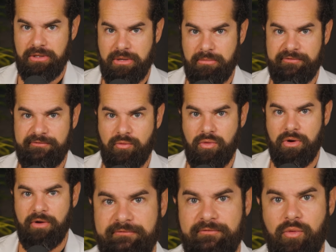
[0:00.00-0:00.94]
Number 4,
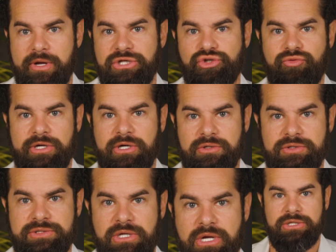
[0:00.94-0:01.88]
avoid
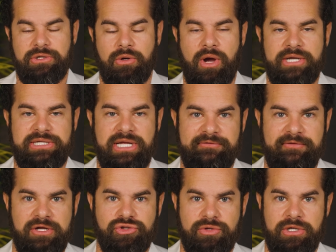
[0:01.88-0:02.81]
triggers. So
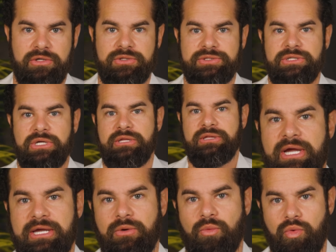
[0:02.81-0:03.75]
identify triggers
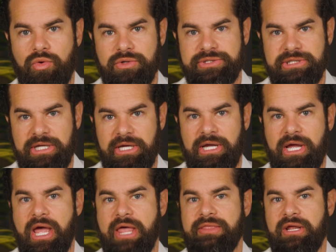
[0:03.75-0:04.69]
that can worsen it
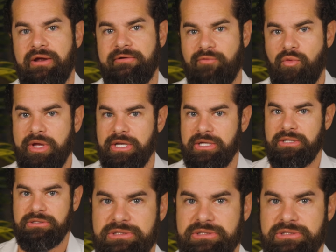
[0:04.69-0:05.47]
and then avoid it.